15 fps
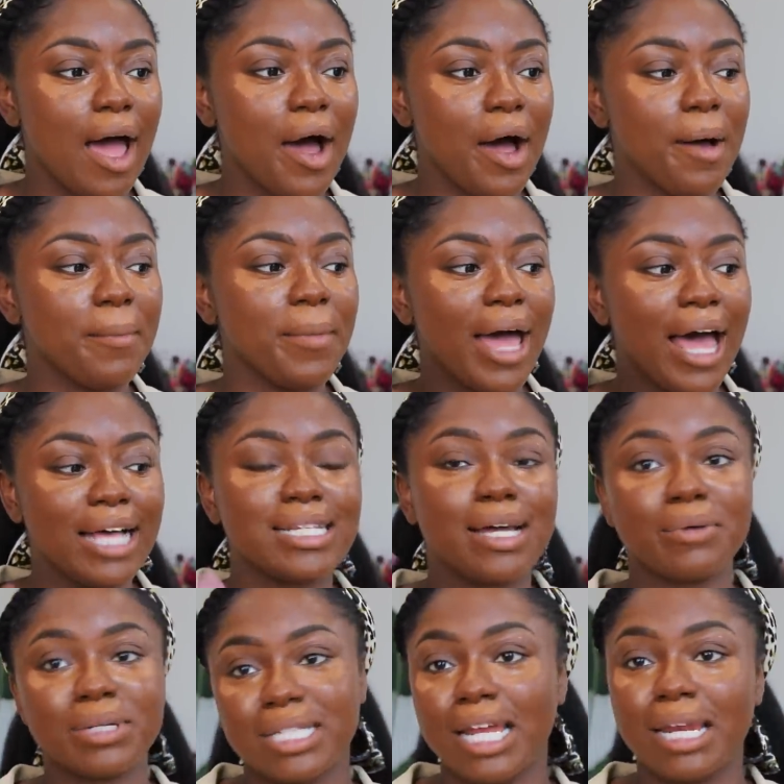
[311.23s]
as
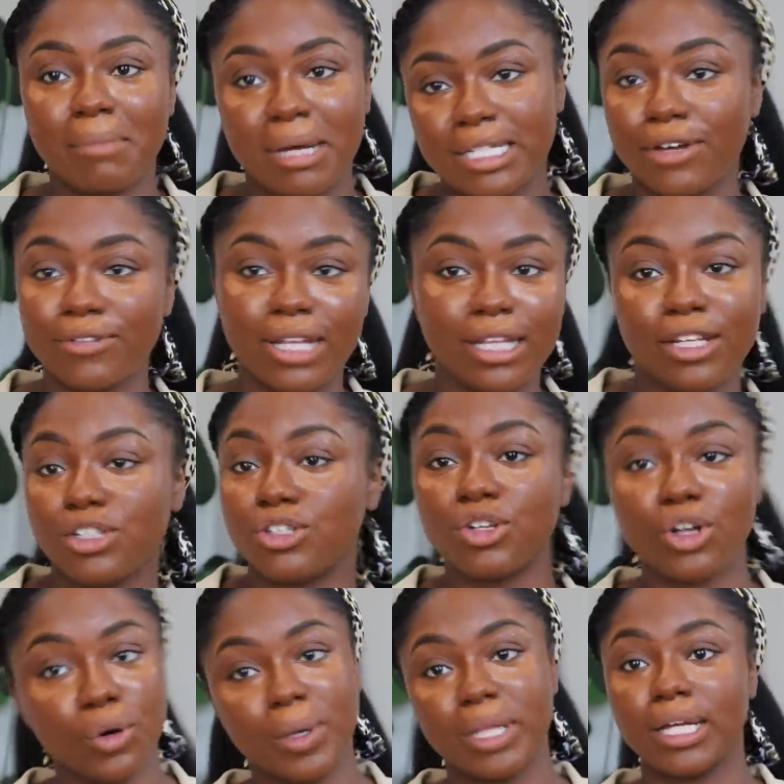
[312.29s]
I was telling myself that there's
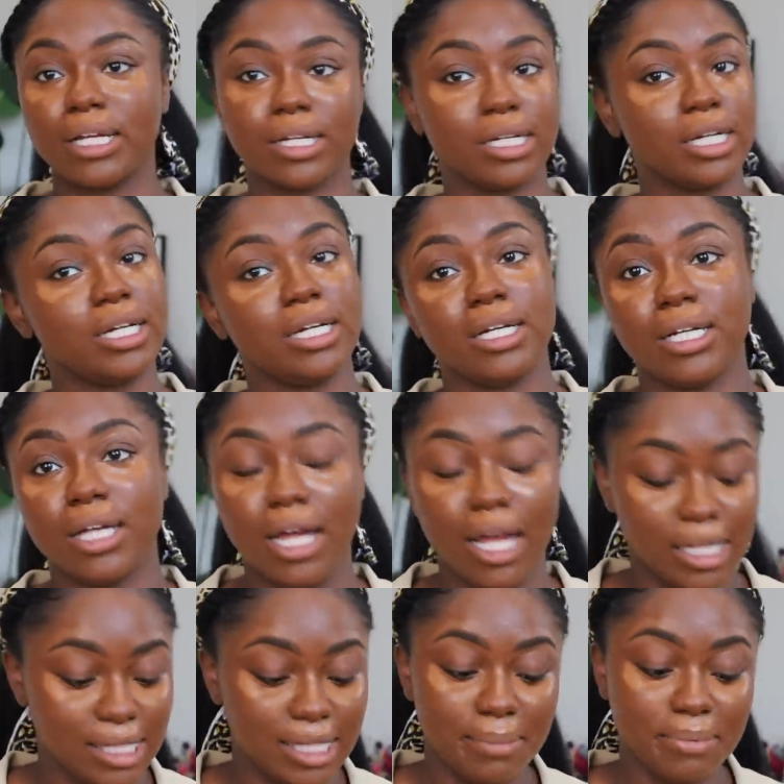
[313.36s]
no way that I'm gonna
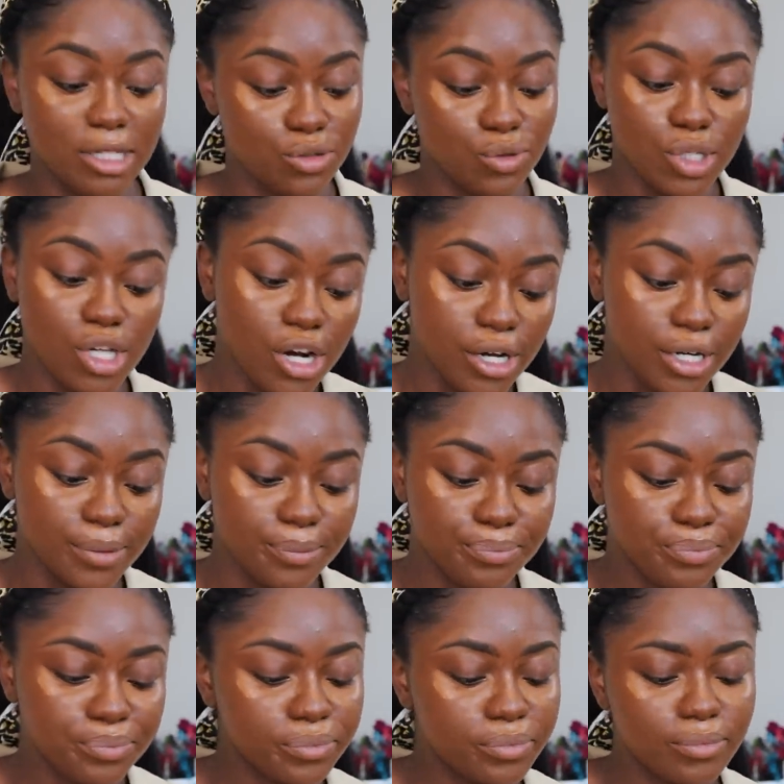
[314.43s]
accept this return.
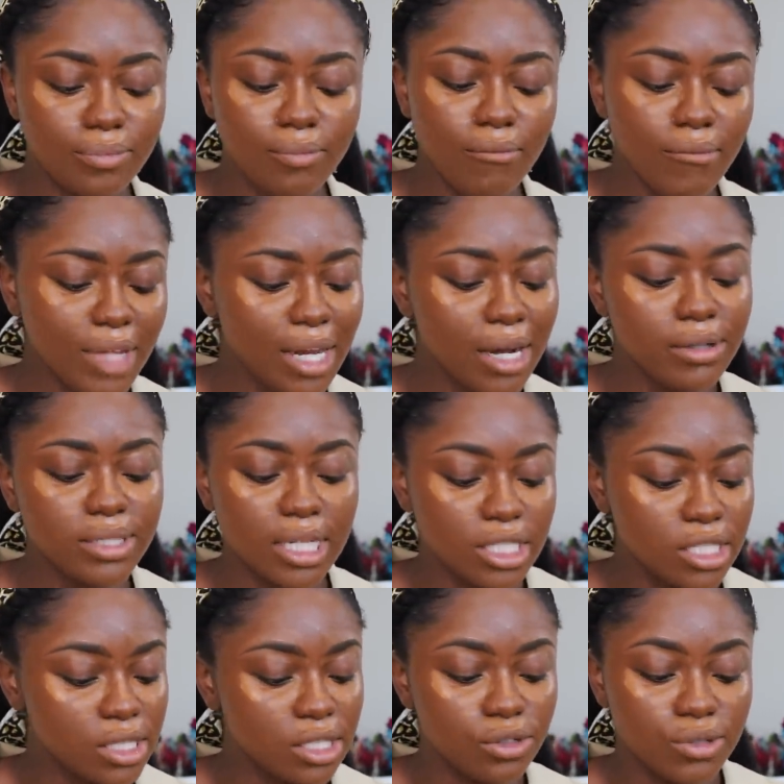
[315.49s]
And I was
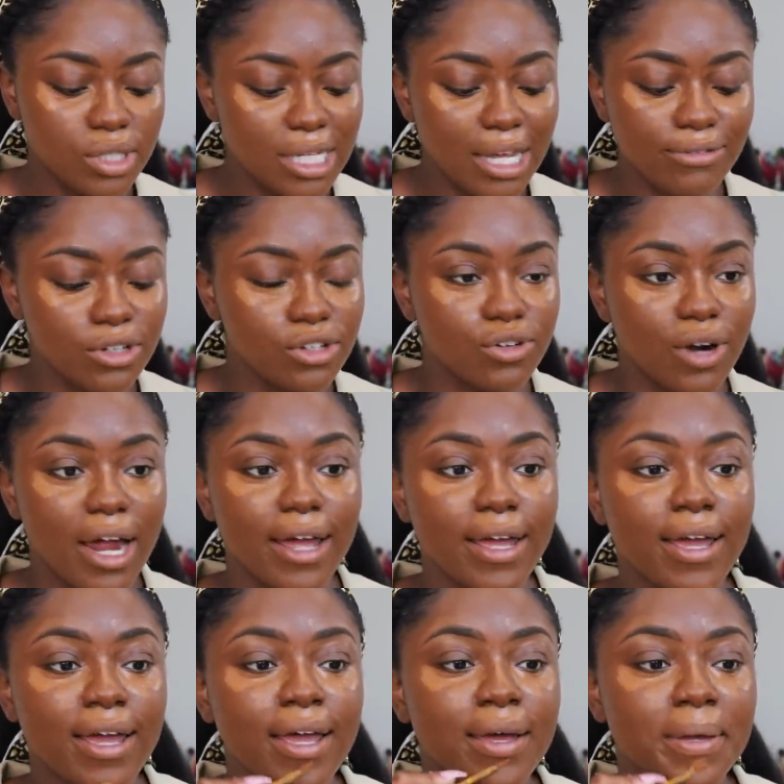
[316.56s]
like, Chizi, you just have to
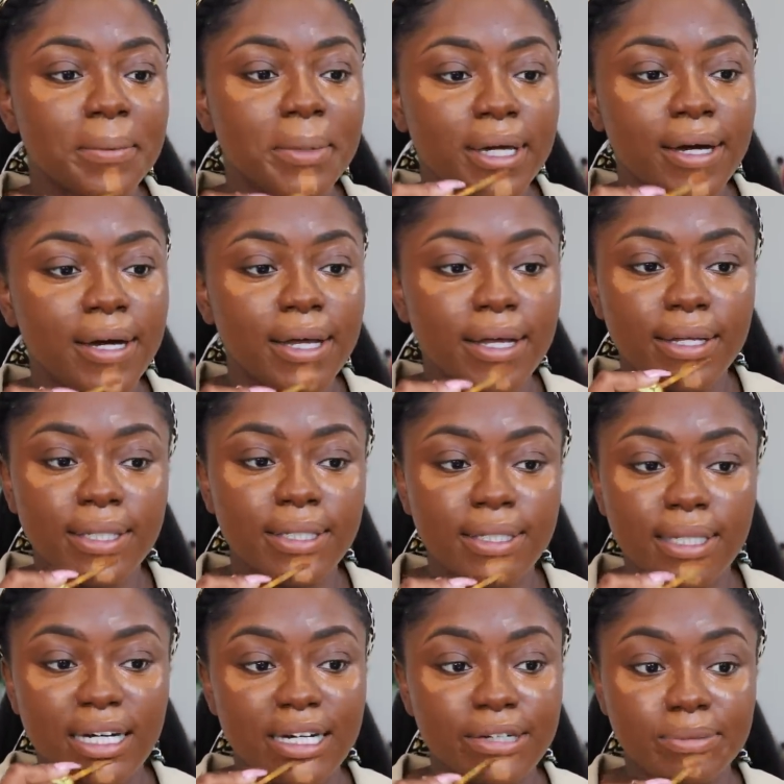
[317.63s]
try,
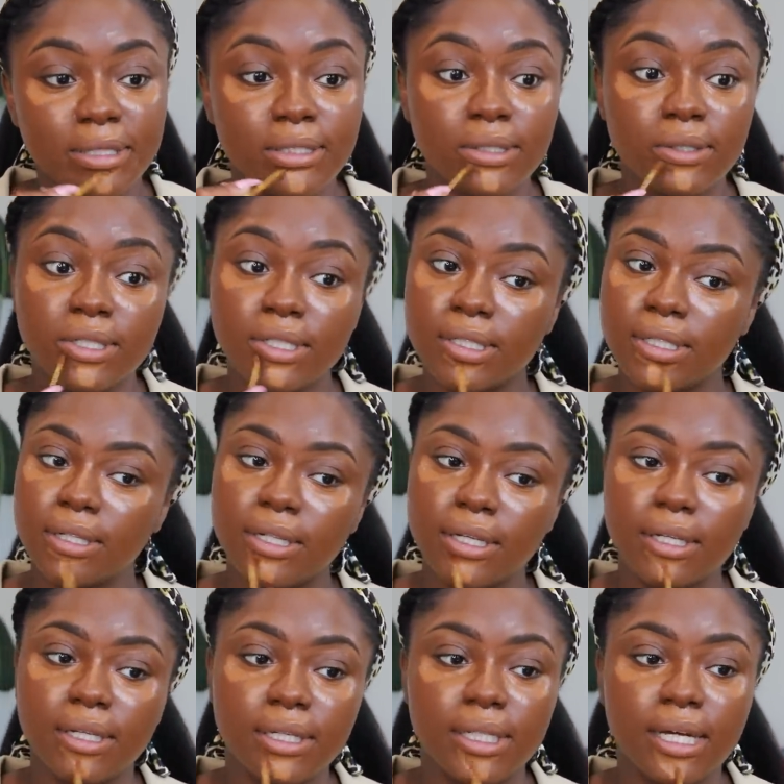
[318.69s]
because I've been noticing
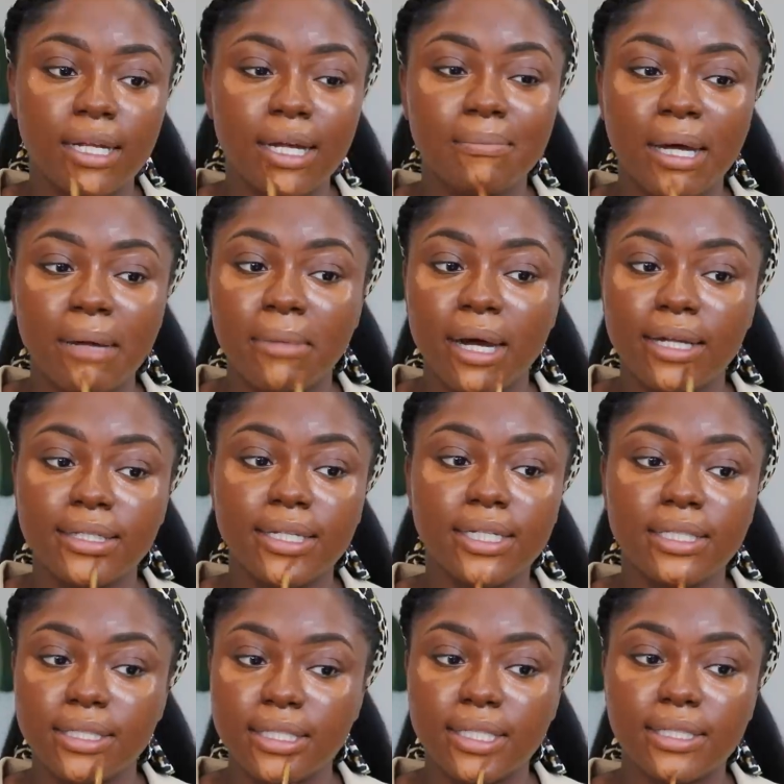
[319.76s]
lately that my mind
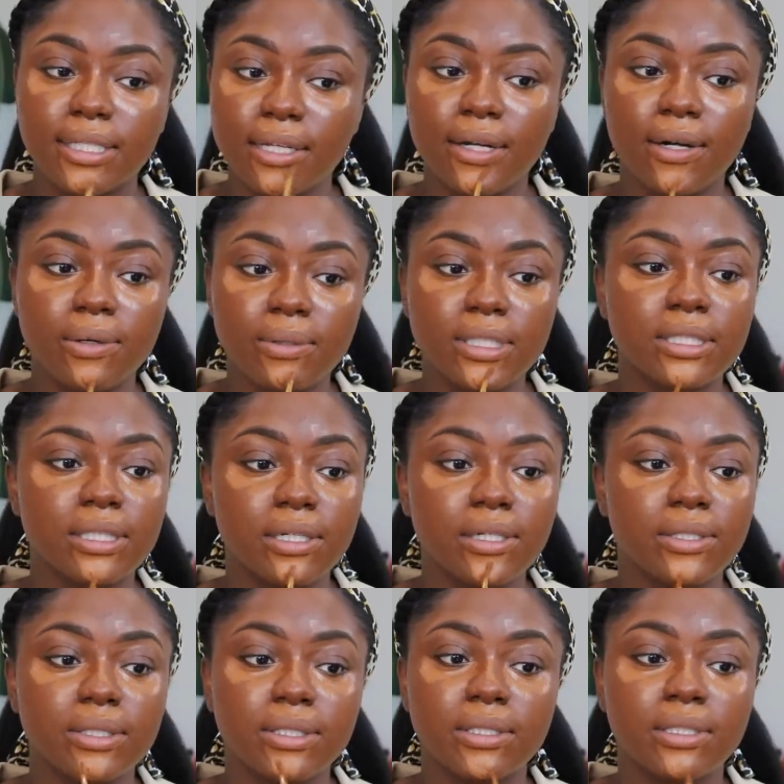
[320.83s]
does this. It always
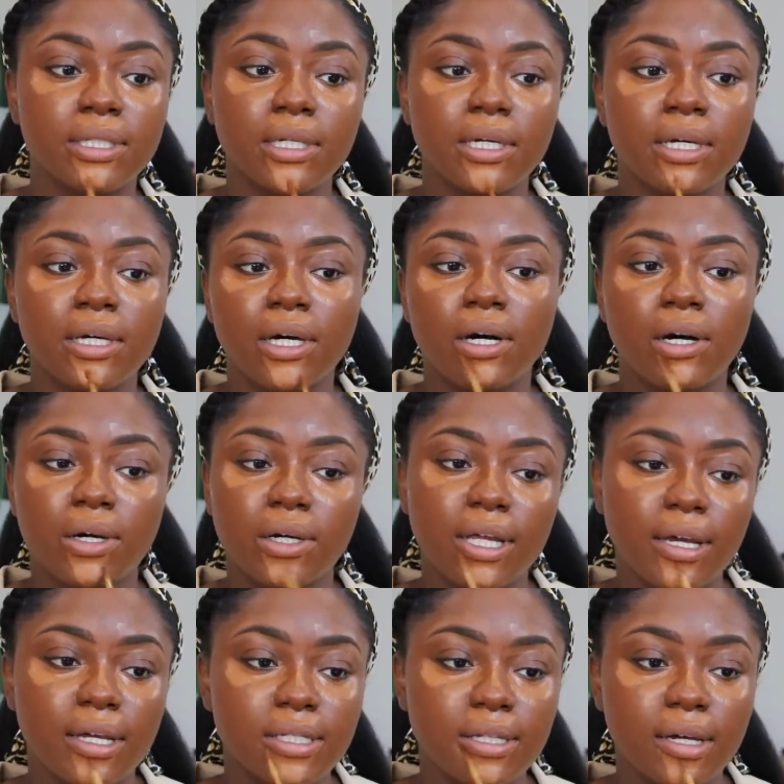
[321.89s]
goes, oh
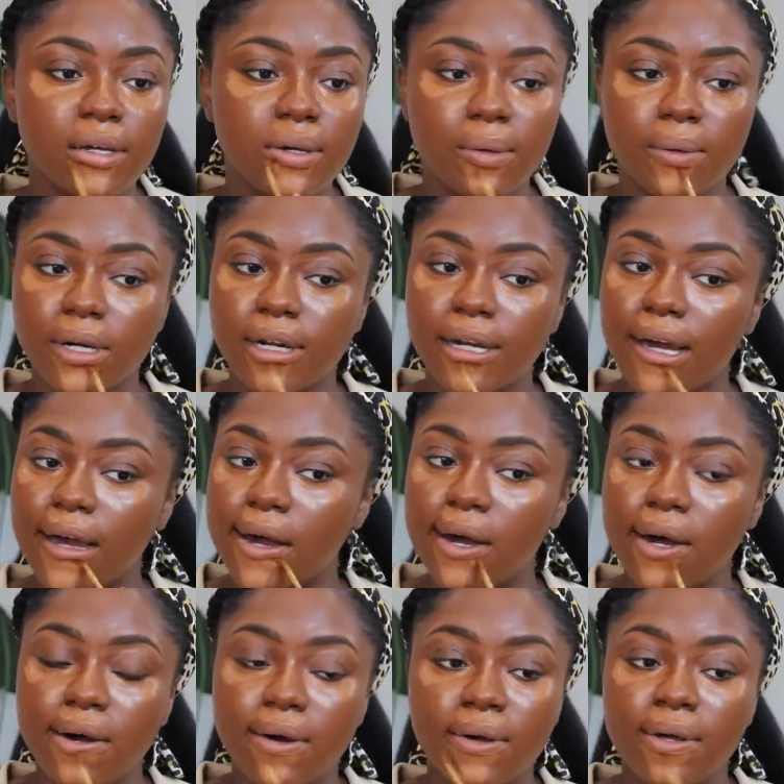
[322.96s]
yeah, it's not gonna work
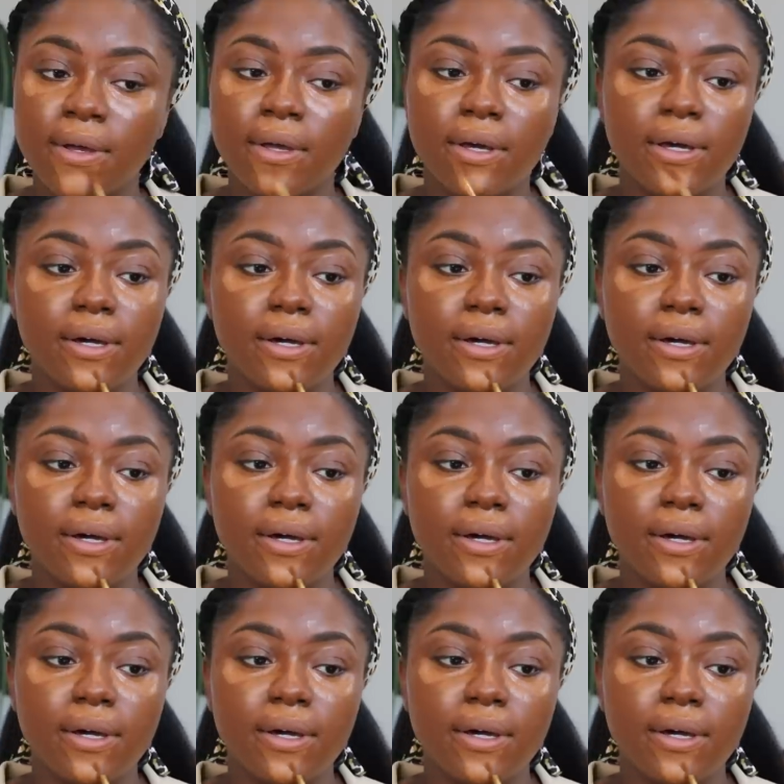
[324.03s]
out,